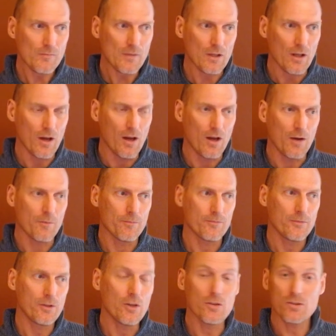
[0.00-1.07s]
Some
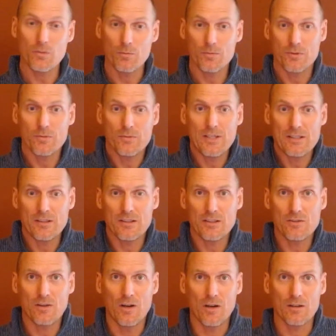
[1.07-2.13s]
decently
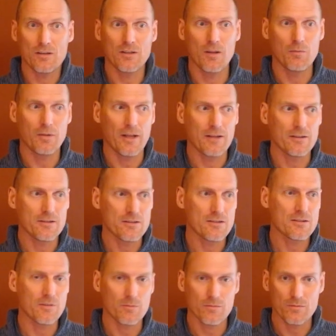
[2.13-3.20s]
strong club players and
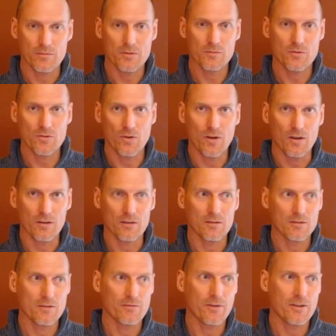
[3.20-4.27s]
some strong,
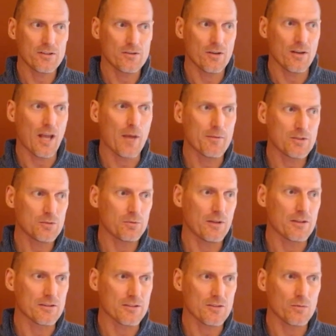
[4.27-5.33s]
very strong amateur
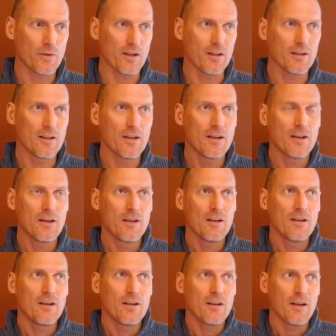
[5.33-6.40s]
players as well.
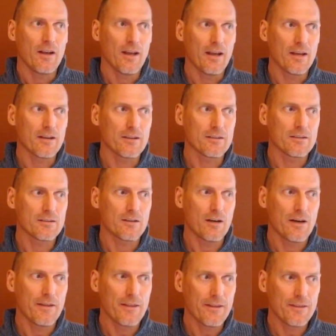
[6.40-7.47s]
And
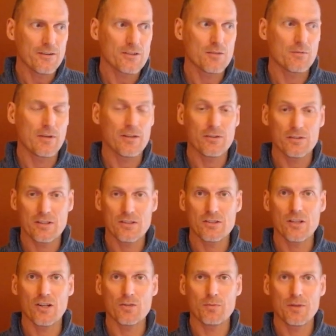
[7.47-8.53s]
I think there's some interesting
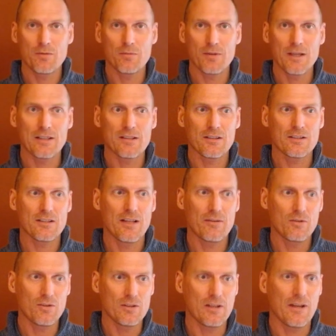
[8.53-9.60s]
chess being played at this
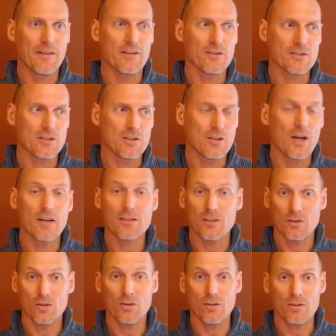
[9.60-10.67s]
level, and there's a lot to
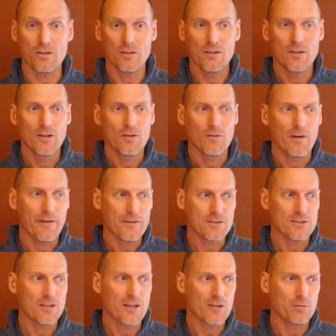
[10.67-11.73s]
learn. Right? There's
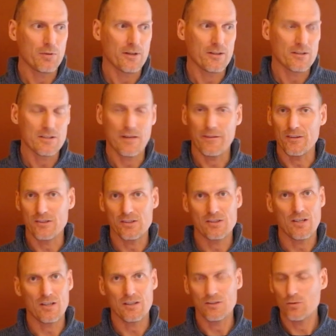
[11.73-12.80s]
a lot of players out there
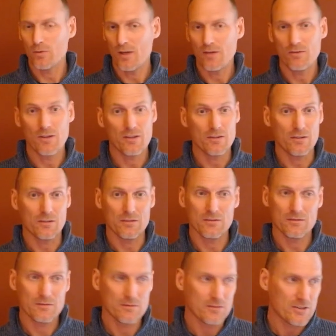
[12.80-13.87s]
stuck at 1200,
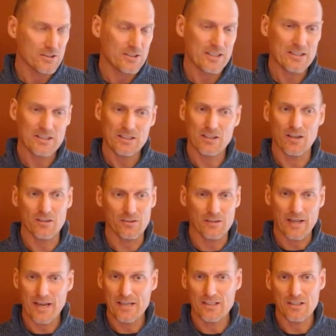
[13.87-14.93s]
1600,
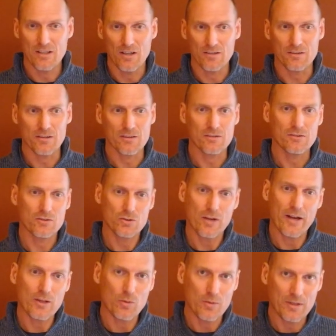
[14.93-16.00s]
1800,
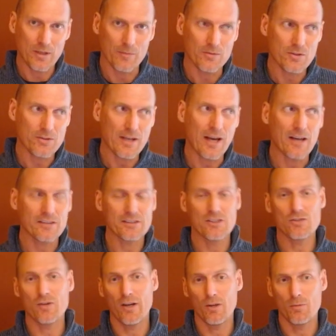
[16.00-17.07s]
trying to become 2000,
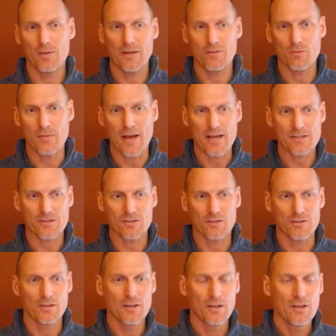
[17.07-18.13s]
trying to become a
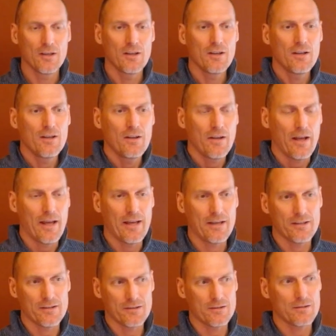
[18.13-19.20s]
master.
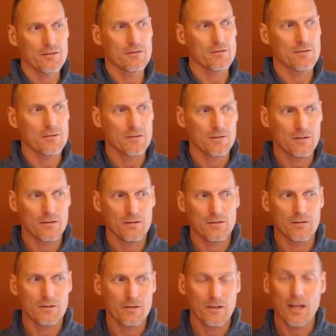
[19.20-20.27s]
And
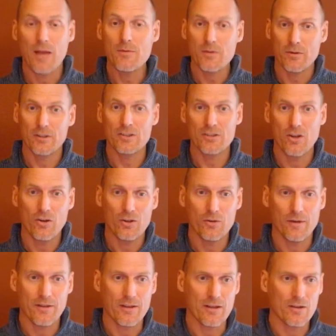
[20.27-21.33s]
the games I'm going to show you,
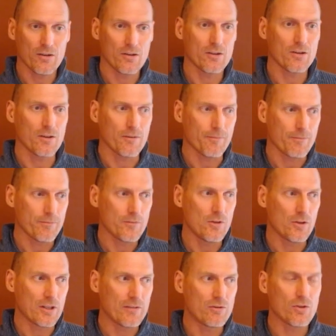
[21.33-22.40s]
I think, are going
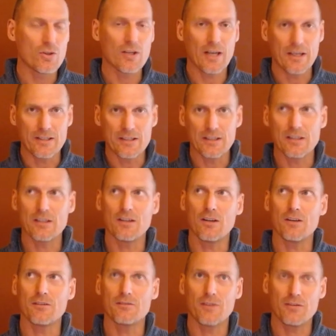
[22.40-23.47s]
to give you a good idea
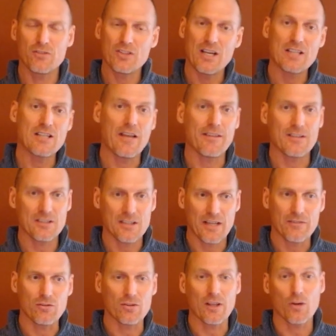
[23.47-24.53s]
of chess at this
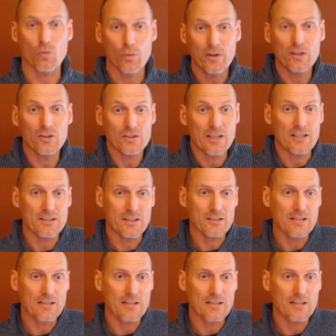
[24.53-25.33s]
level, like real chess that's